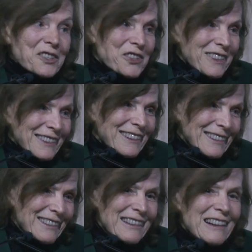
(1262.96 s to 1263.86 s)
we could
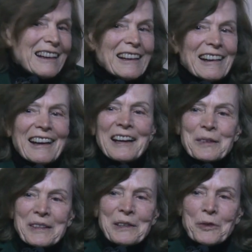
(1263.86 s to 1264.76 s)
catch,
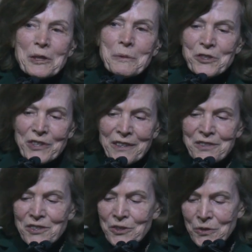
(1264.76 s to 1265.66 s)
and
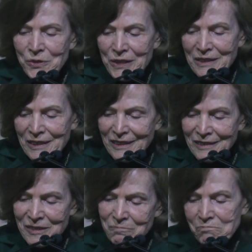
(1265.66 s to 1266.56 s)
giving them a chance
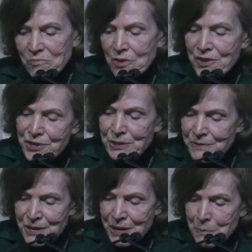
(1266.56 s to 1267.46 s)
to
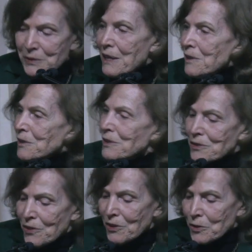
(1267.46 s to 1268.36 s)

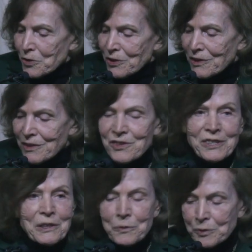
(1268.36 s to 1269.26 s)
nip down into the
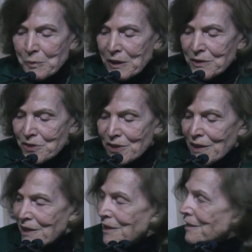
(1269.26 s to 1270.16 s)
ocean and see it
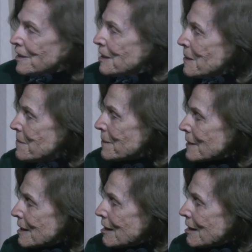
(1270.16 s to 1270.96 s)
from the inside out.